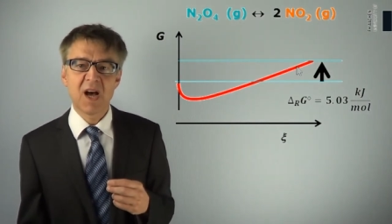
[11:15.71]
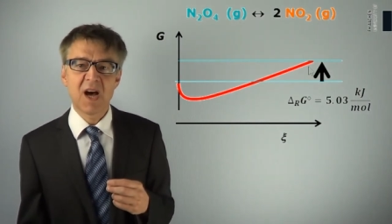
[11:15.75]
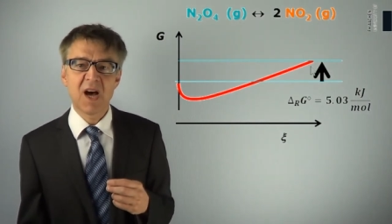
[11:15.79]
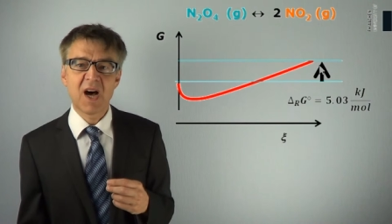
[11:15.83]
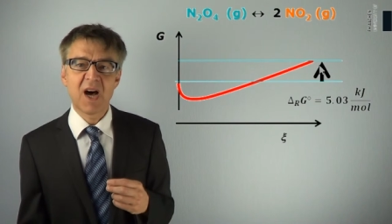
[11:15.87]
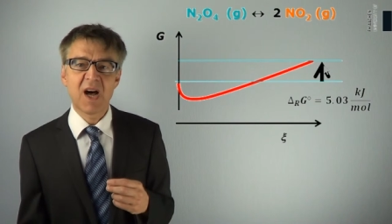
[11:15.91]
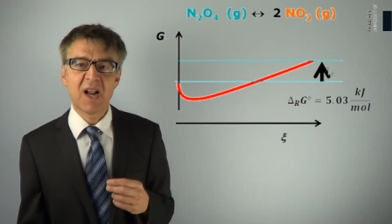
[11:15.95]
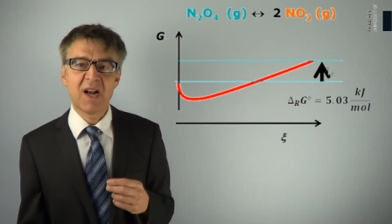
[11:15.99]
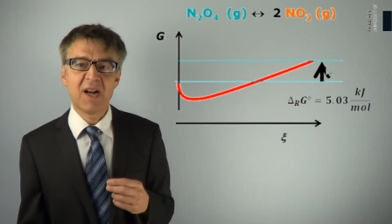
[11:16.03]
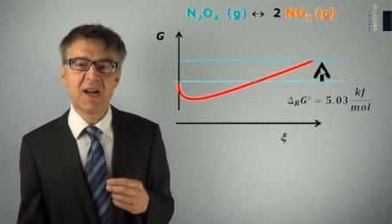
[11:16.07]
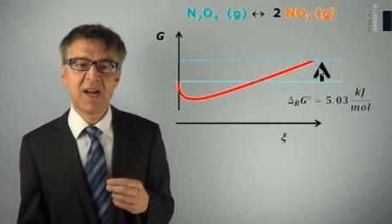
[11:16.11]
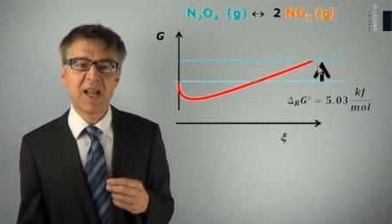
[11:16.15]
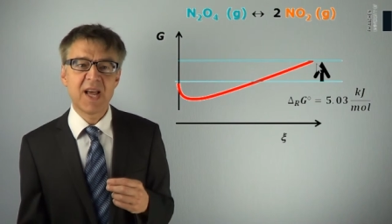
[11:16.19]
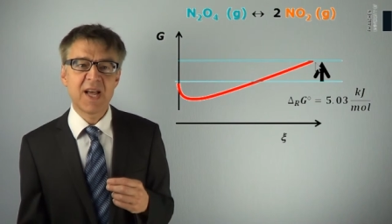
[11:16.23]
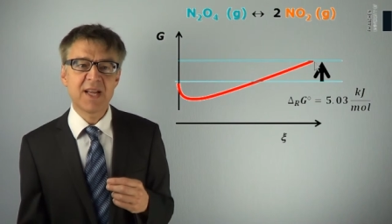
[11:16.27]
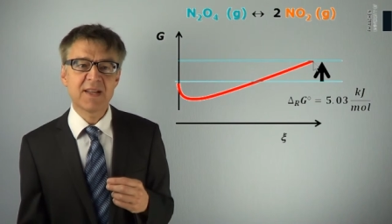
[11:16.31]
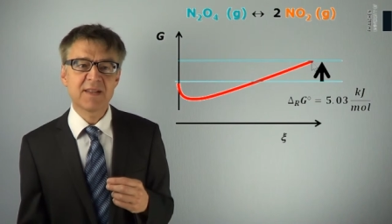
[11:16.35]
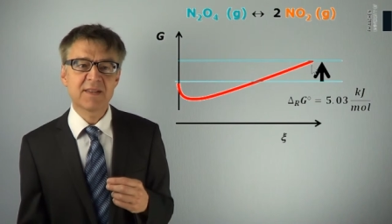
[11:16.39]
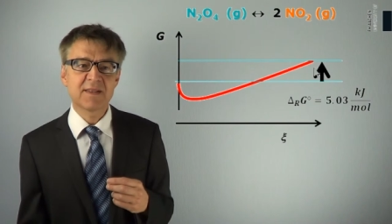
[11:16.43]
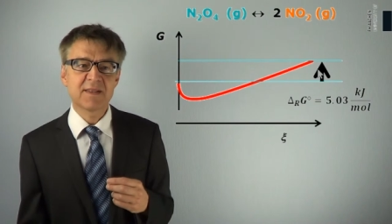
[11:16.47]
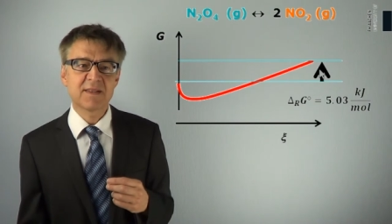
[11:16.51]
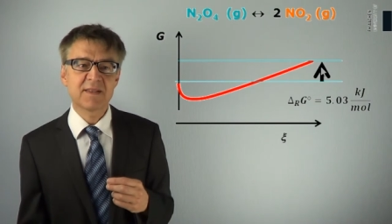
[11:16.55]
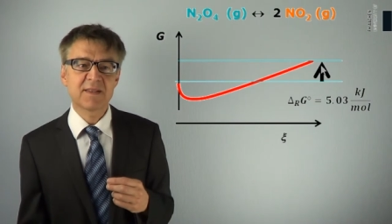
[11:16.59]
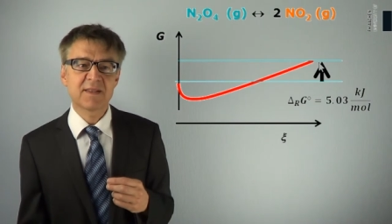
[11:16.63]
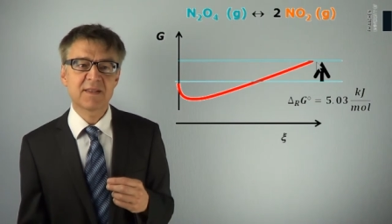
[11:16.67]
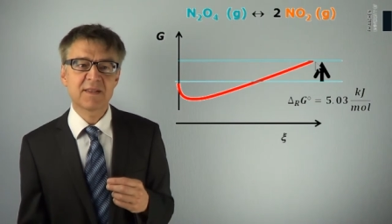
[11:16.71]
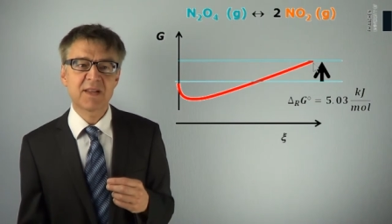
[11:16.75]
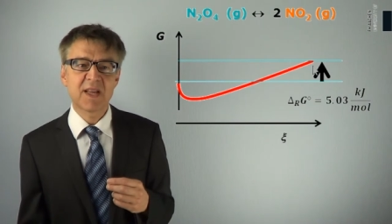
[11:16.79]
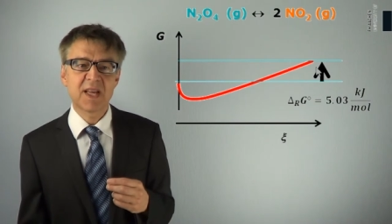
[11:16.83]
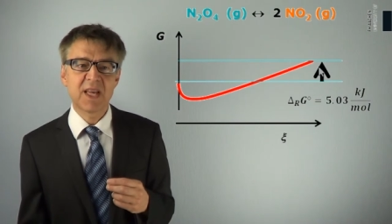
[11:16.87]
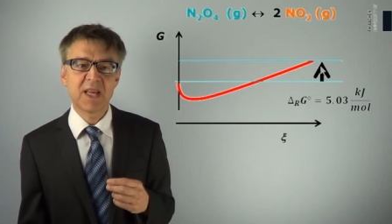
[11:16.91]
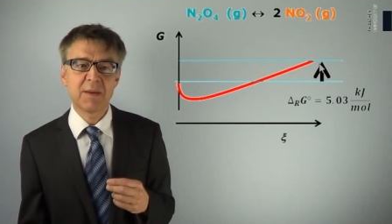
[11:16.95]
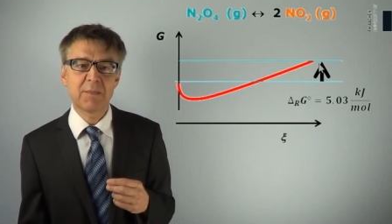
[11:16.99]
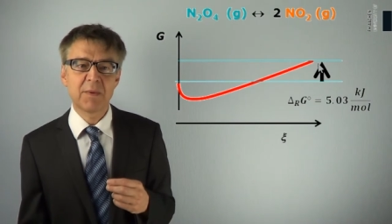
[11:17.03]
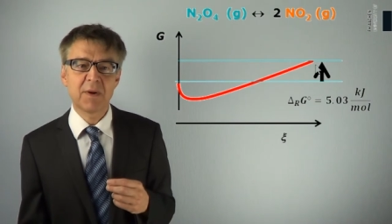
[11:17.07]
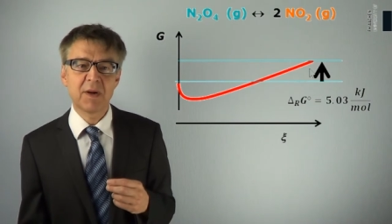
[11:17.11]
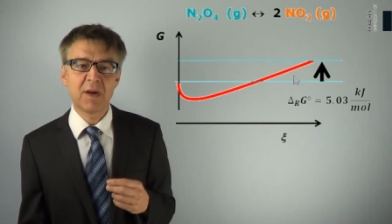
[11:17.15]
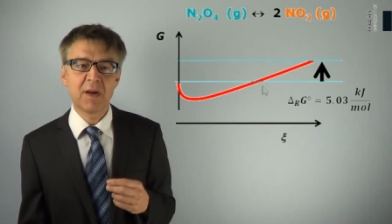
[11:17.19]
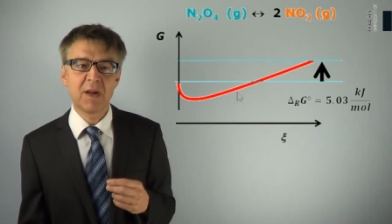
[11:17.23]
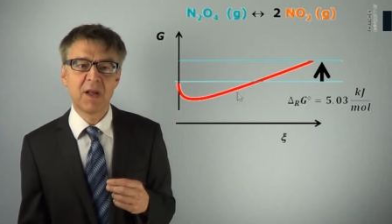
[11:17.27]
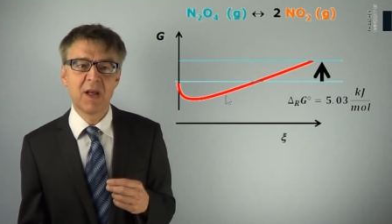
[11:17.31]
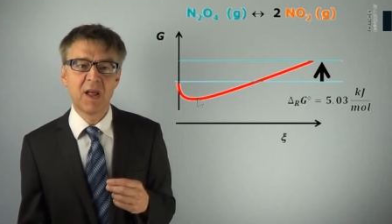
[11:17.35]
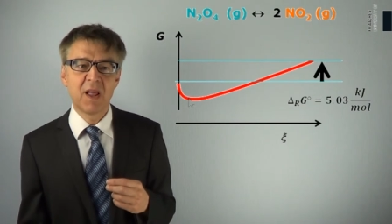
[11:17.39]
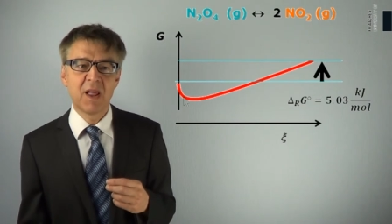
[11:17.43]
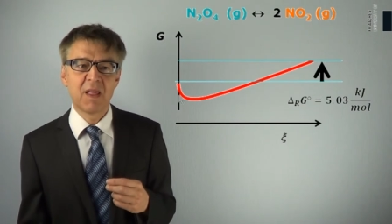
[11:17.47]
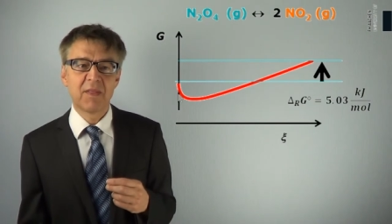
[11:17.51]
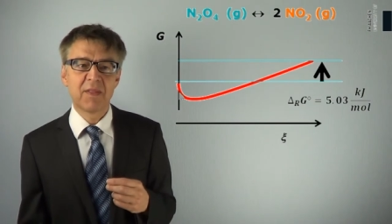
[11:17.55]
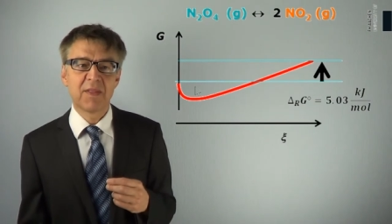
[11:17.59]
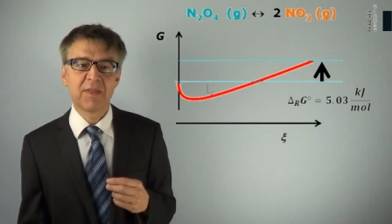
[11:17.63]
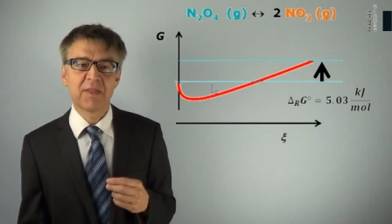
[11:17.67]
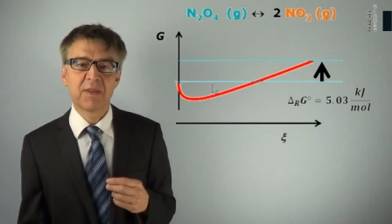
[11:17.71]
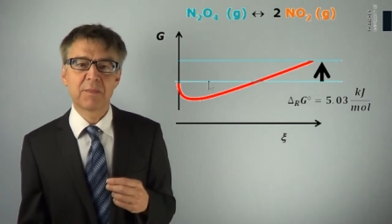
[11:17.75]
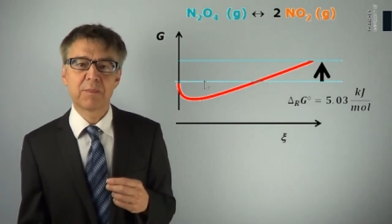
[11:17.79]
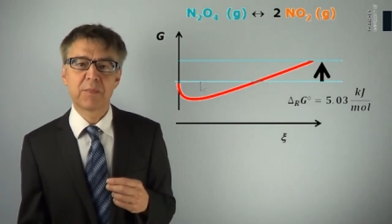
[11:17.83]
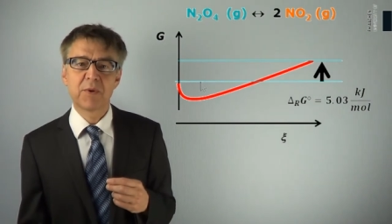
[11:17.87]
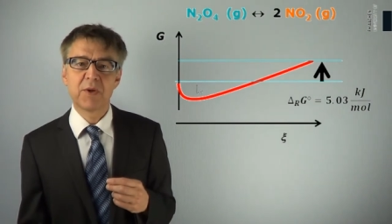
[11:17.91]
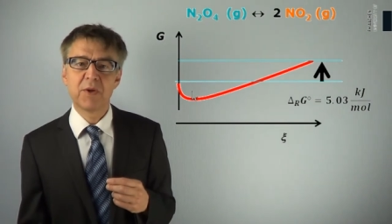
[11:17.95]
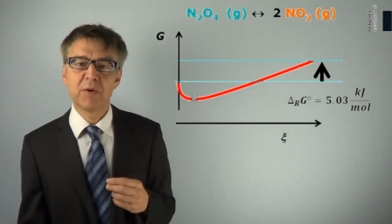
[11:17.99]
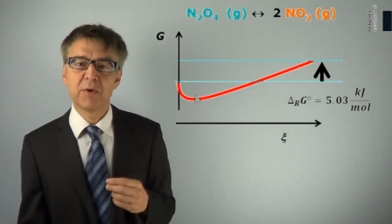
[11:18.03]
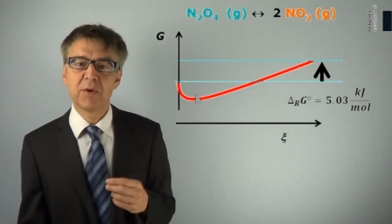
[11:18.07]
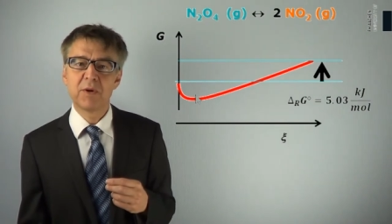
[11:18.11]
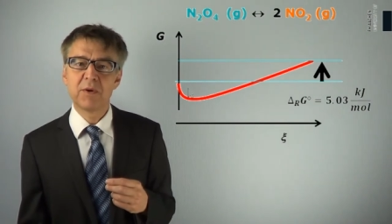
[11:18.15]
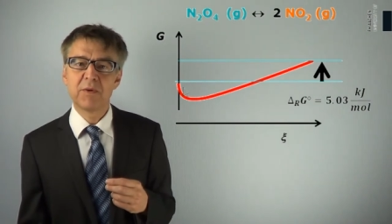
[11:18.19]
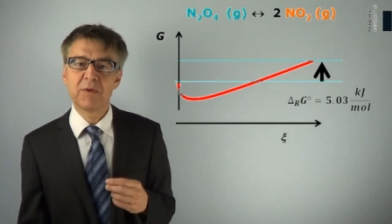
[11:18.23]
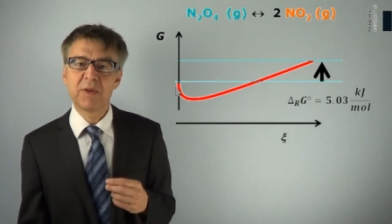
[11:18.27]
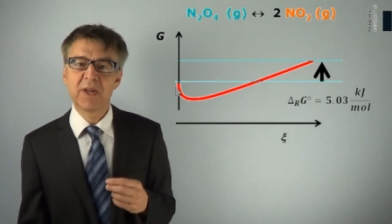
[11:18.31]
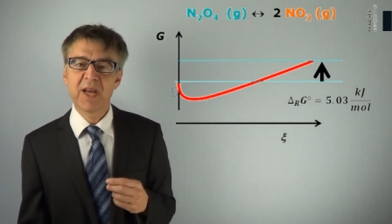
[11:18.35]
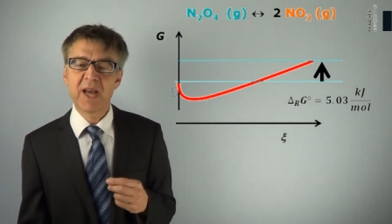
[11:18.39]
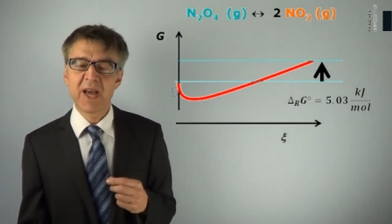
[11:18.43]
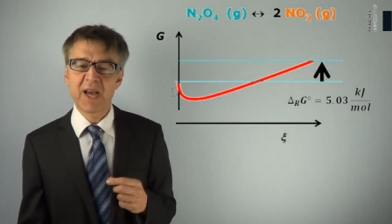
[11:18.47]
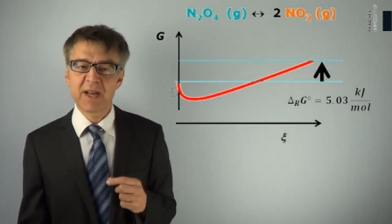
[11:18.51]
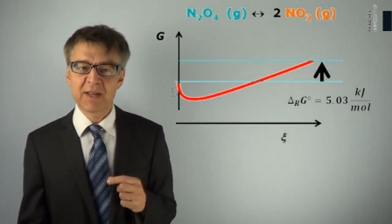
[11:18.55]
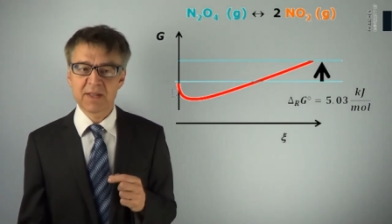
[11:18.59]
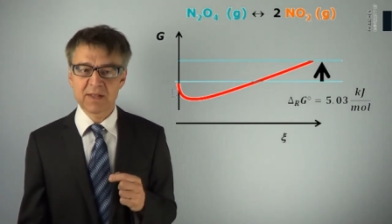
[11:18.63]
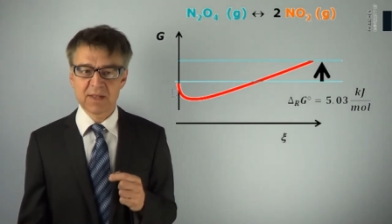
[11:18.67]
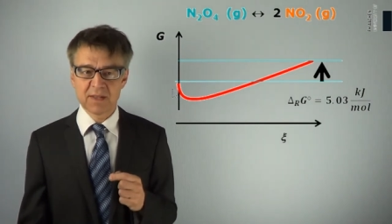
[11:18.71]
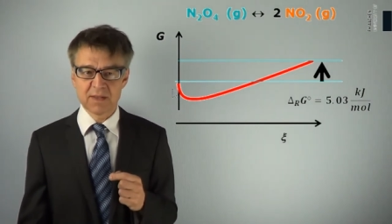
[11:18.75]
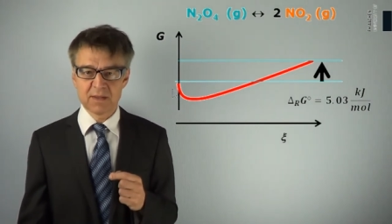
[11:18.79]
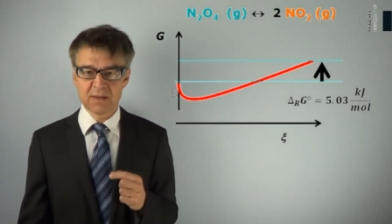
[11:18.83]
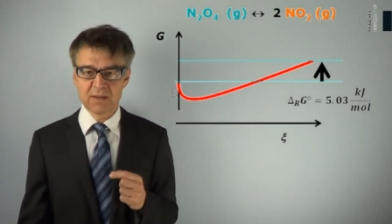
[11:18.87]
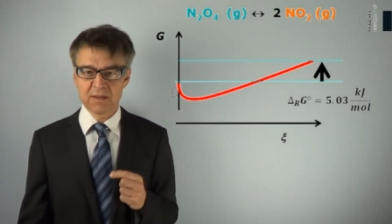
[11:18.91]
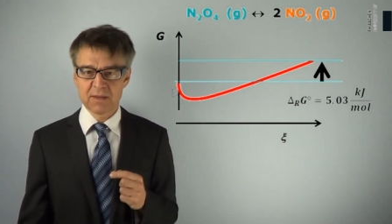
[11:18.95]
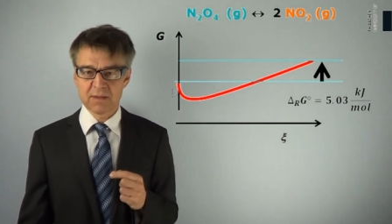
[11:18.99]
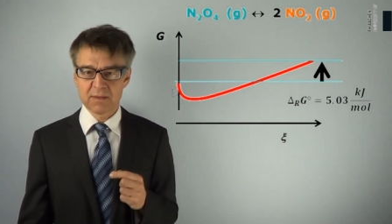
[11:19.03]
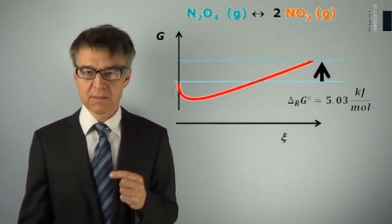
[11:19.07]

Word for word: are less stable than the pure reactants.